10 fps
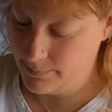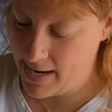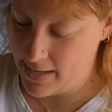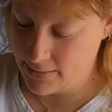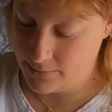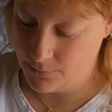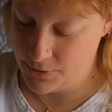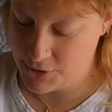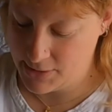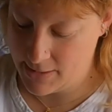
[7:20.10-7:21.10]
bag
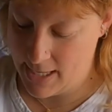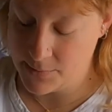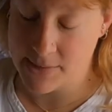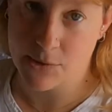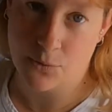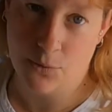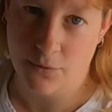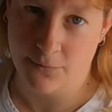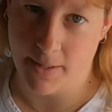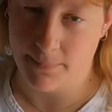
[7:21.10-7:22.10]
which houses all
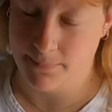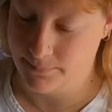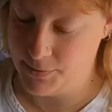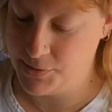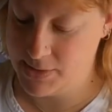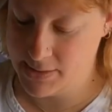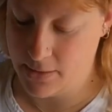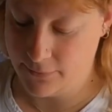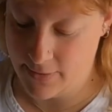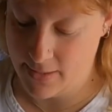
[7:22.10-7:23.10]
of my beauty
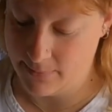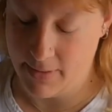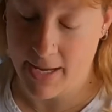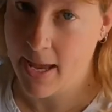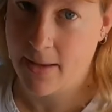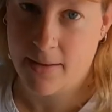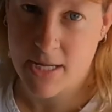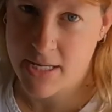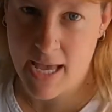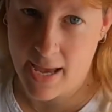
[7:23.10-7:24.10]
stuff and my
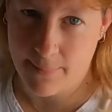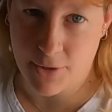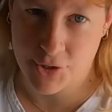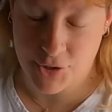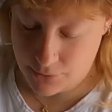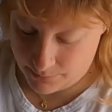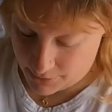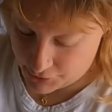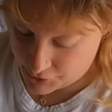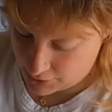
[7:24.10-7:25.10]
hairbrush,
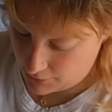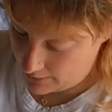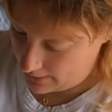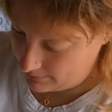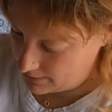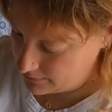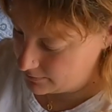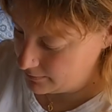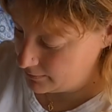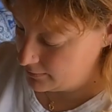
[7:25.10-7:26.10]
toothbrush, you name it.
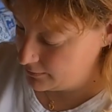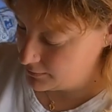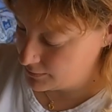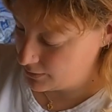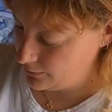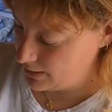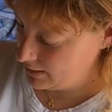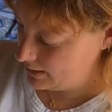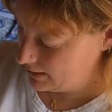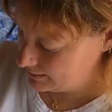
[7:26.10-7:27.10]
So
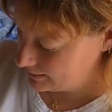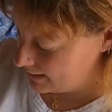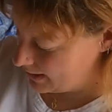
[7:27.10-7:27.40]
it is